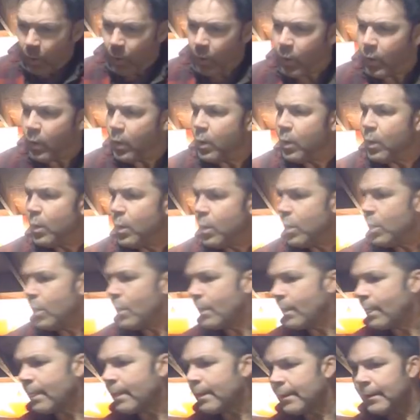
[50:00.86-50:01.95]

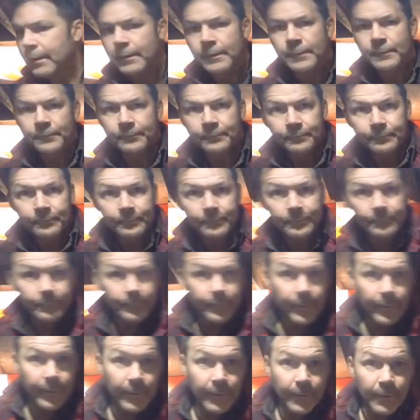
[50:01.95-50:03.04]

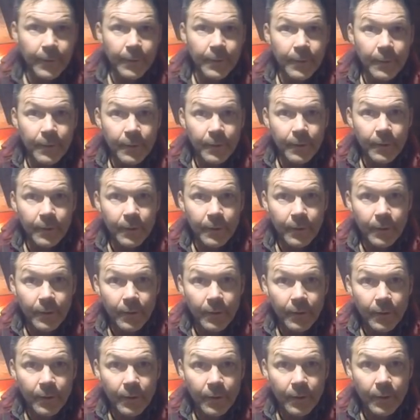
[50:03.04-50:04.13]

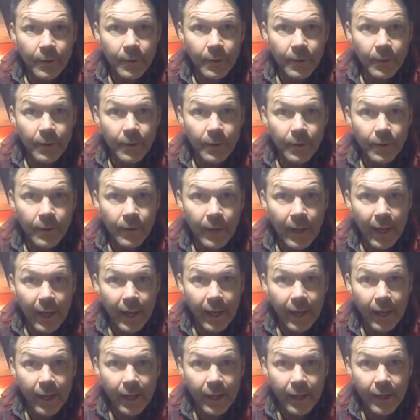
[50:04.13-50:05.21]

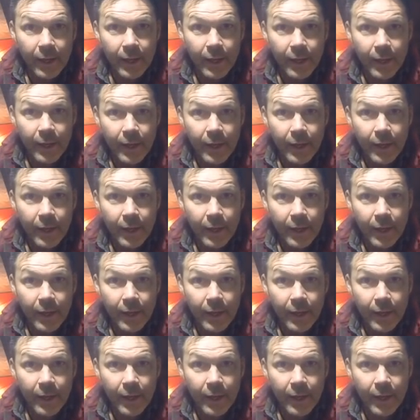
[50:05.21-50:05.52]
Nothing is said.